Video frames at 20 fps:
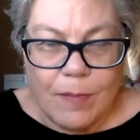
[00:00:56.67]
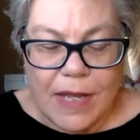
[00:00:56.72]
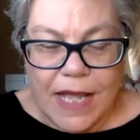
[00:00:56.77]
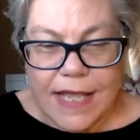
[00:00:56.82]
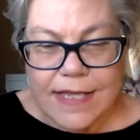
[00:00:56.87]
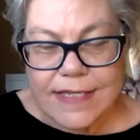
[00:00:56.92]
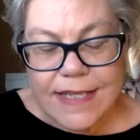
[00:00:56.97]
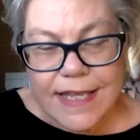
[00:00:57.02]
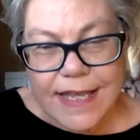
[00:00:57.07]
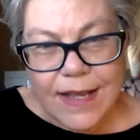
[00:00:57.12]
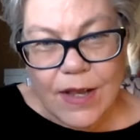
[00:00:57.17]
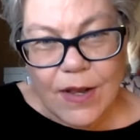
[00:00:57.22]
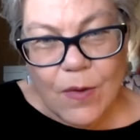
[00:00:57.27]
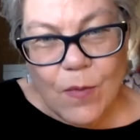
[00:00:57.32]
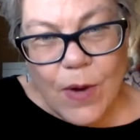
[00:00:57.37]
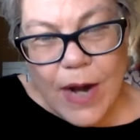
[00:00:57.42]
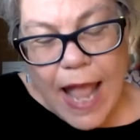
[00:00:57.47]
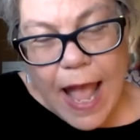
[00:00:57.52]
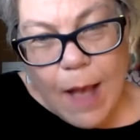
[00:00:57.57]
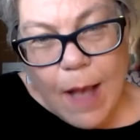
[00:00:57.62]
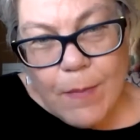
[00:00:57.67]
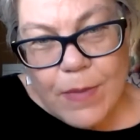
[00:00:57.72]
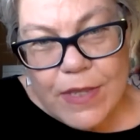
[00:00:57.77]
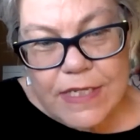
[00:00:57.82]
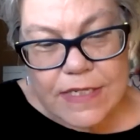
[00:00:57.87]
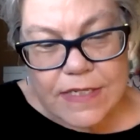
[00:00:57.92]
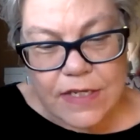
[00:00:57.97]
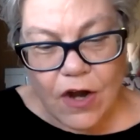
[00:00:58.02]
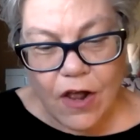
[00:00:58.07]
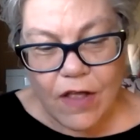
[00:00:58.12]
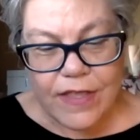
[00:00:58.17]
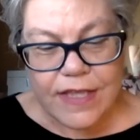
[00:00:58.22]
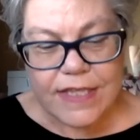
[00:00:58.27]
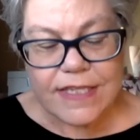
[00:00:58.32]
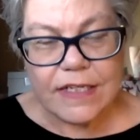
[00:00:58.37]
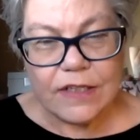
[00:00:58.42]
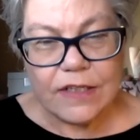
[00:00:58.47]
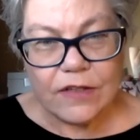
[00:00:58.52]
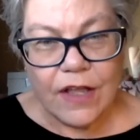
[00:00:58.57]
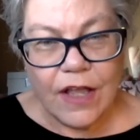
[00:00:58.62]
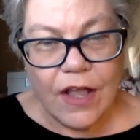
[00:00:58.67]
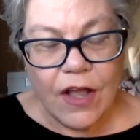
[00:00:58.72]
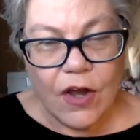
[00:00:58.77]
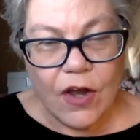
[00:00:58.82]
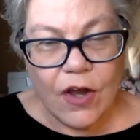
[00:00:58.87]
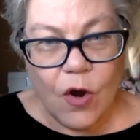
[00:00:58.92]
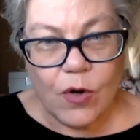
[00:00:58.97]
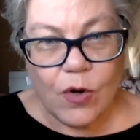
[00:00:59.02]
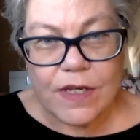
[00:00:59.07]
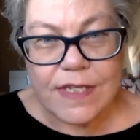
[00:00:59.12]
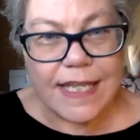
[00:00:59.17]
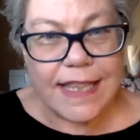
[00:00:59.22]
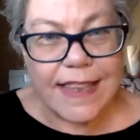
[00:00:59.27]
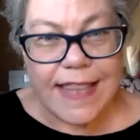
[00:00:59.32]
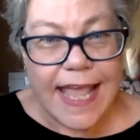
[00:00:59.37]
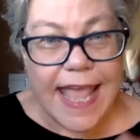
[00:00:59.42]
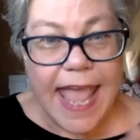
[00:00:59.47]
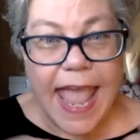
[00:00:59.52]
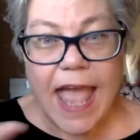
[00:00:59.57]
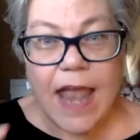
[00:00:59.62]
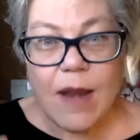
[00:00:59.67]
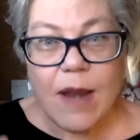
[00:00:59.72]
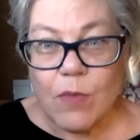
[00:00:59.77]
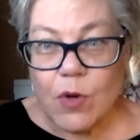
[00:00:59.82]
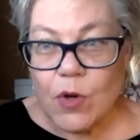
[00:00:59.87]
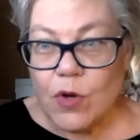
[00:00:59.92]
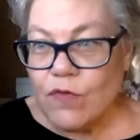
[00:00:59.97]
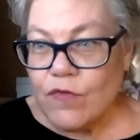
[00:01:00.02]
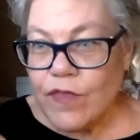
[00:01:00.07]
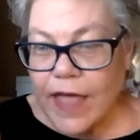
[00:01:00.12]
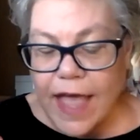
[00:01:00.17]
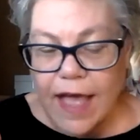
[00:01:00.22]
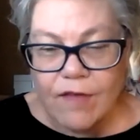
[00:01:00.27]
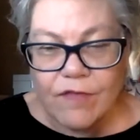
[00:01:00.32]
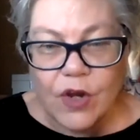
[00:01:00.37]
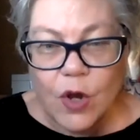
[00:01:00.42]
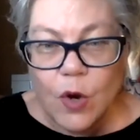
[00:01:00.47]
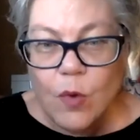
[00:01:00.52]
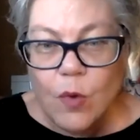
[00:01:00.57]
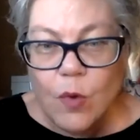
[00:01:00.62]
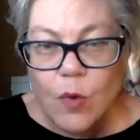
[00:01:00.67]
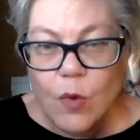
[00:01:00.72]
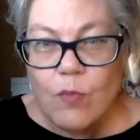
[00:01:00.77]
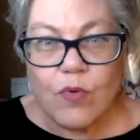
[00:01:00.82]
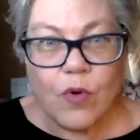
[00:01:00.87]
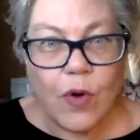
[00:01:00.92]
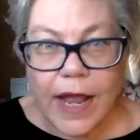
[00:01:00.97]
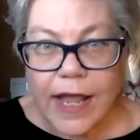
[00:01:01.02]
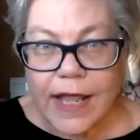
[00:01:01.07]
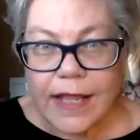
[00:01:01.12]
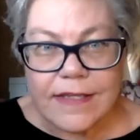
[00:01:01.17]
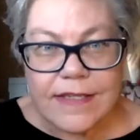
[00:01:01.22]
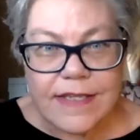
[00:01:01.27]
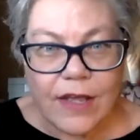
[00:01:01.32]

Because what happens is that all these little corals, they can't move, they have no brains, they